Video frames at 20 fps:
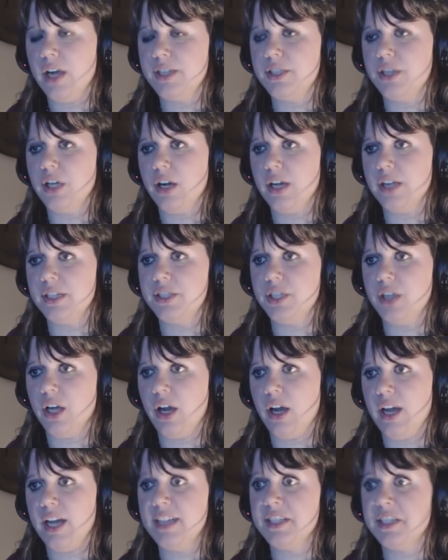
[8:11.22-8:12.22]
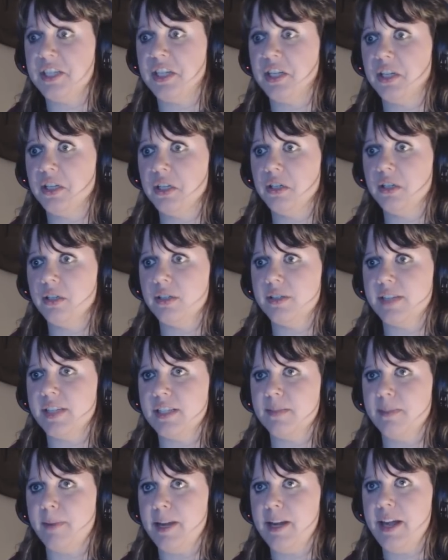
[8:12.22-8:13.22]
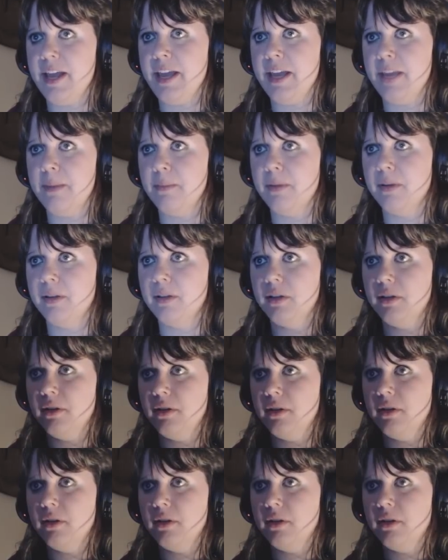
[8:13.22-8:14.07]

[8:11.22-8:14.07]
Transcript: Because that's my name.